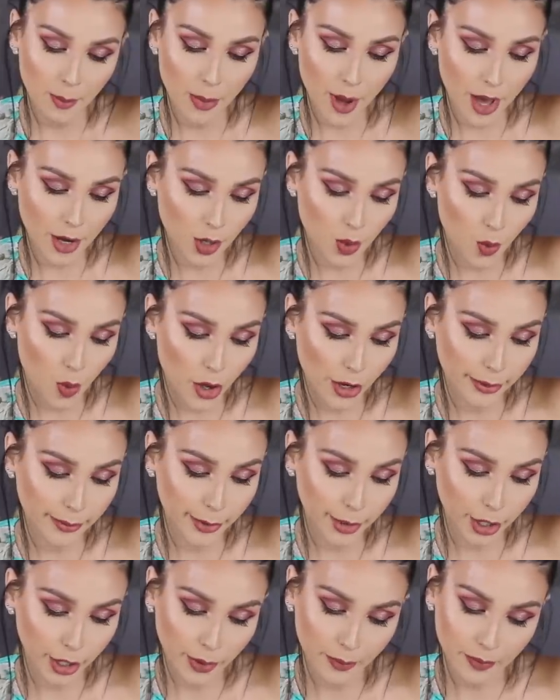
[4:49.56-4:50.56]
bottle
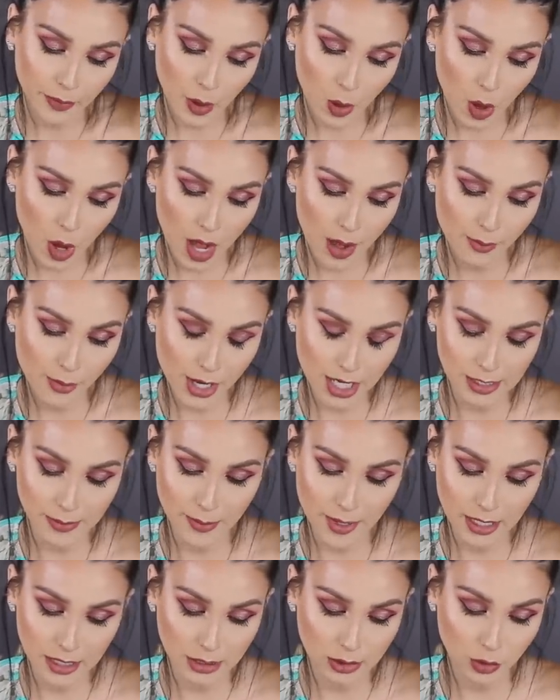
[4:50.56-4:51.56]
warmer, uh,
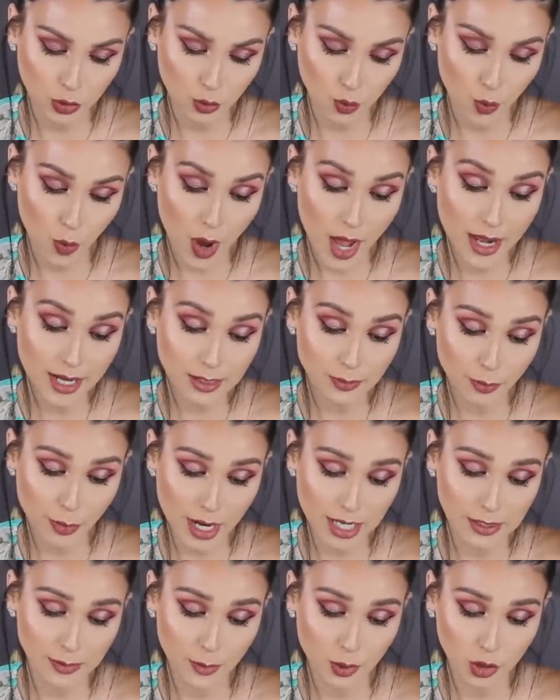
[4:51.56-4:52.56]
breast milk, one
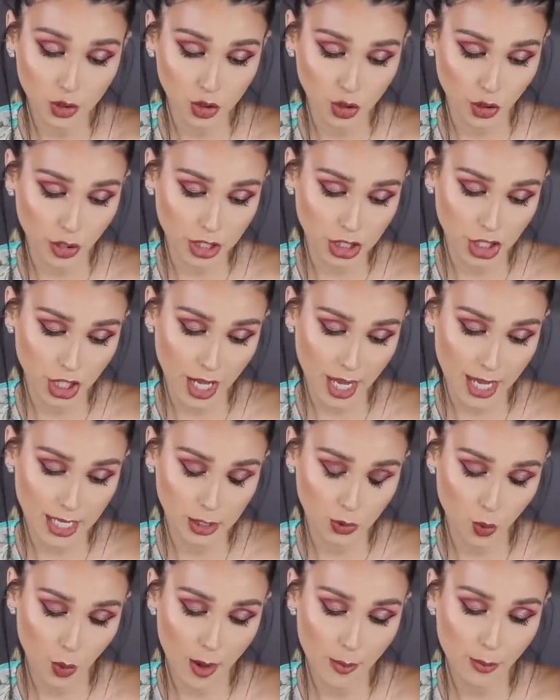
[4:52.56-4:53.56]
breast milk storage
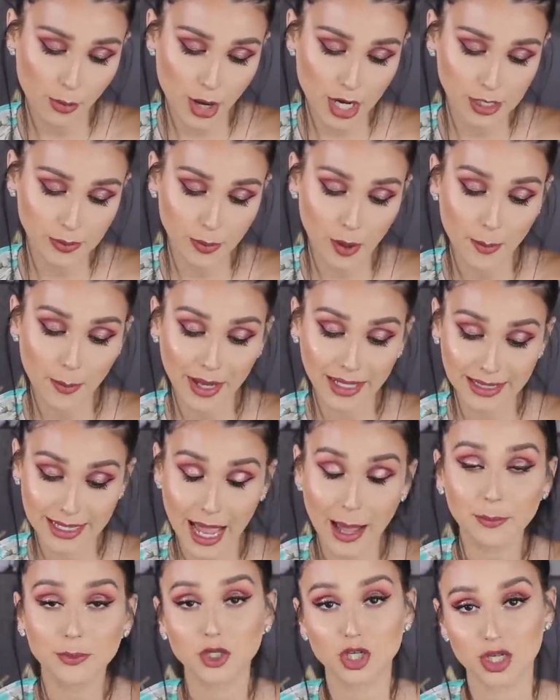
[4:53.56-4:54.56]
case, one breast pump
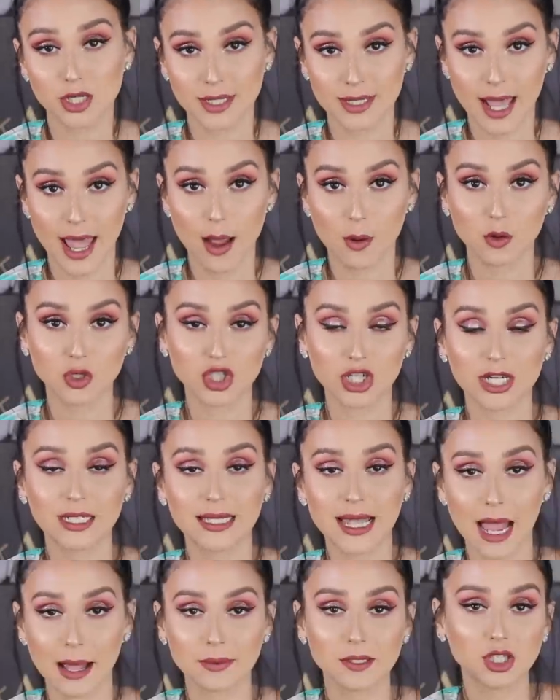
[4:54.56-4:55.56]
adapter set, which
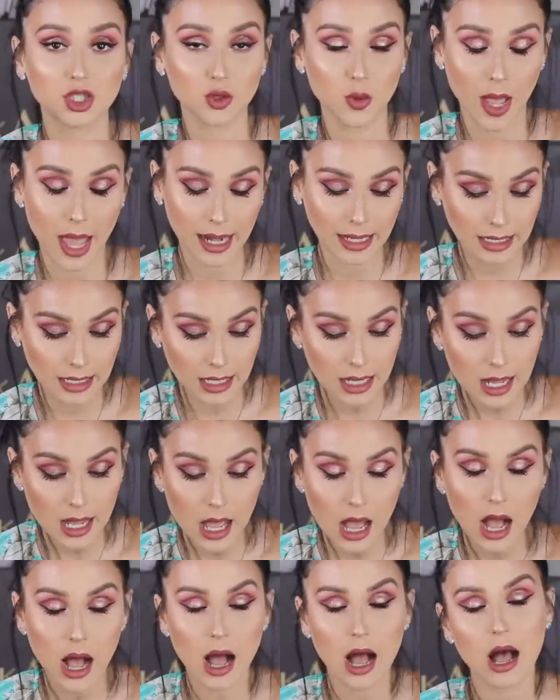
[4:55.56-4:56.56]
adapts to any
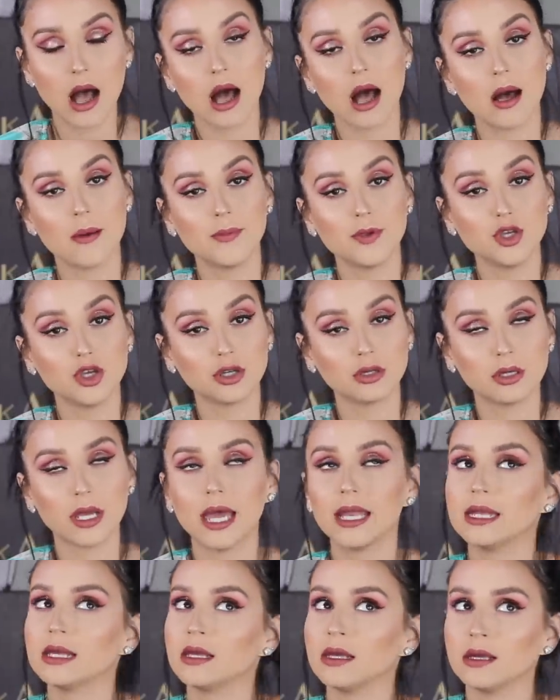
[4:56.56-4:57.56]
um,
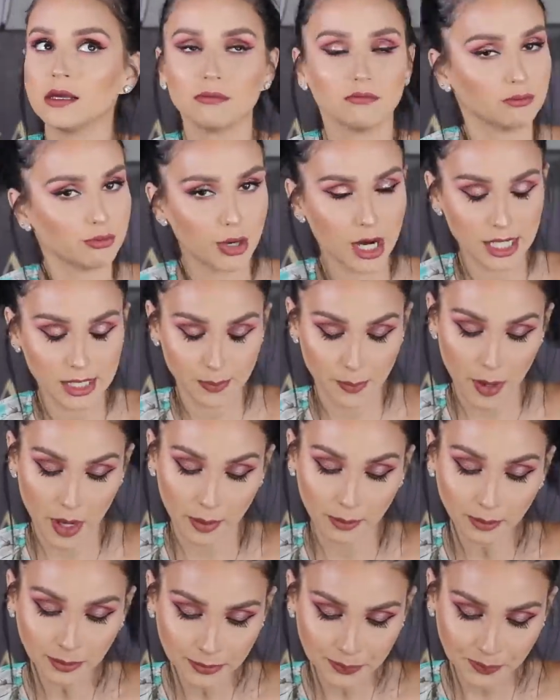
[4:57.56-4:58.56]
any breast
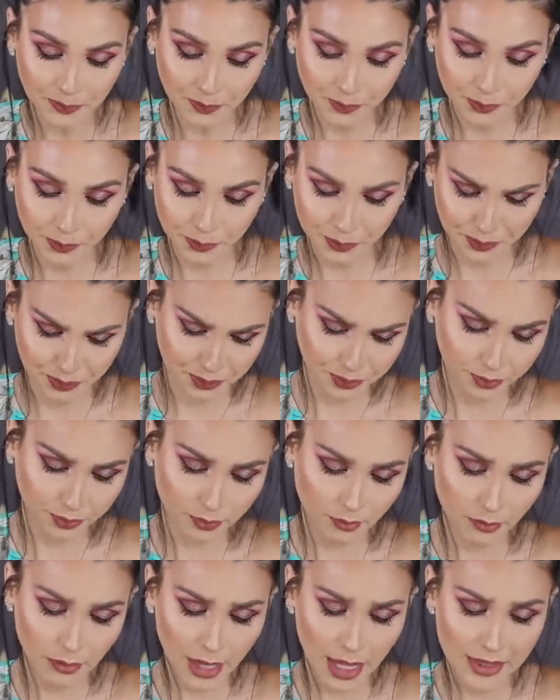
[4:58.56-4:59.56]
pump.
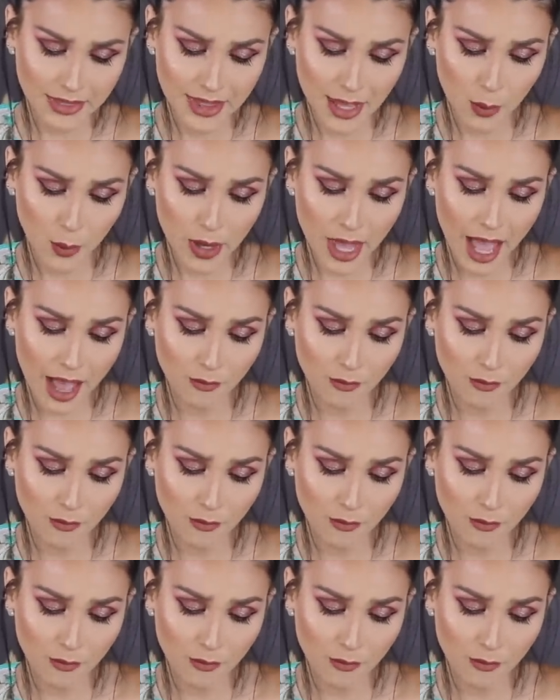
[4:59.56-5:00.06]
Then we